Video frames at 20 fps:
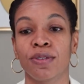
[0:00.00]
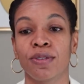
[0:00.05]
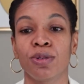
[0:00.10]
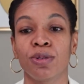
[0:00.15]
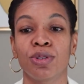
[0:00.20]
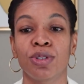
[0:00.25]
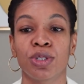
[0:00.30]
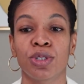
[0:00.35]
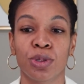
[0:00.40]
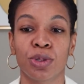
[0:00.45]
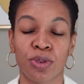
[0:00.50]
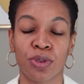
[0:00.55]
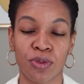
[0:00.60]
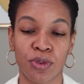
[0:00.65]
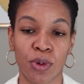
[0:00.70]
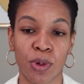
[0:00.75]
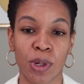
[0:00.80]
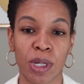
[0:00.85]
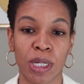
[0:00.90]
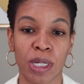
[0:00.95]
Foods to
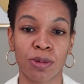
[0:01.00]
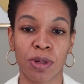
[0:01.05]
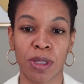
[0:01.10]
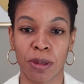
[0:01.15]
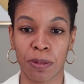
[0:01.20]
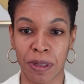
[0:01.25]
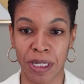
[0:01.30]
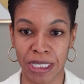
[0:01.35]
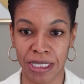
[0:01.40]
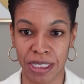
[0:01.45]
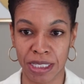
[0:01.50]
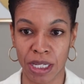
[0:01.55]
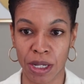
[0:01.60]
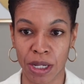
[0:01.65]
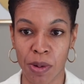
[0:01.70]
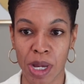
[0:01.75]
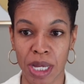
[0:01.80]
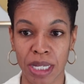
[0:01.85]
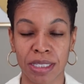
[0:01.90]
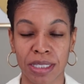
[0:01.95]
avoid with
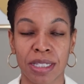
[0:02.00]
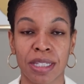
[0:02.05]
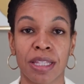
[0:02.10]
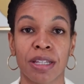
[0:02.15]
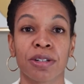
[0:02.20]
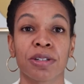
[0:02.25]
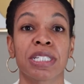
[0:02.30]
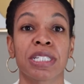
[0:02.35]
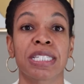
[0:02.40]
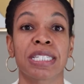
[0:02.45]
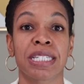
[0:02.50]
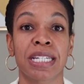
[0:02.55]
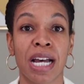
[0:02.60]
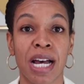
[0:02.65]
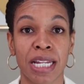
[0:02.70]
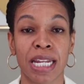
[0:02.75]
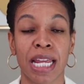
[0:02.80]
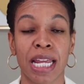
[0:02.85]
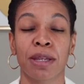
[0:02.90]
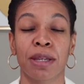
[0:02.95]
PCOS. There is
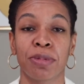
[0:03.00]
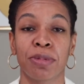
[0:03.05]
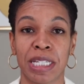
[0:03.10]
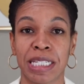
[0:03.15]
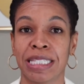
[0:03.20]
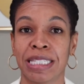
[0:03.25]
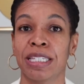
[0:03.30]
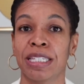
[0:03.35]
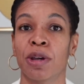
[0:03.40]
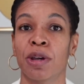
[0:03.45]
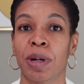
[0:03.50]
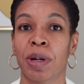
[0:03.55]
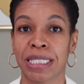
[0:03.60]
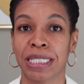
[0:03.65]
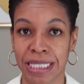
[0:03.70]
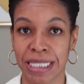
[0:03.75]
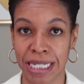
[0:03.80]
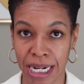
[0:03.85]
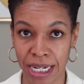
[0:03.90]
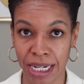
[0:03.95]
not a
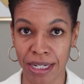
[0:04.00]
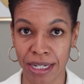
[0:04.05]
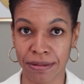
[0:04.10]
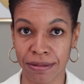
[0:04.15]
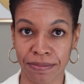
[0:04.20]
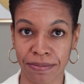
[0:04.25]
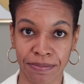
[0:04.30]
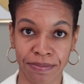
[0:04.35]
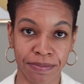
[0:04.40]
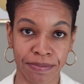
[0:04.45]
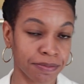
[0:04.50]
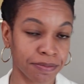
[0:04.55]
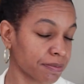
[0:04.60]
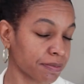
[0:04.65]
PCOS diet.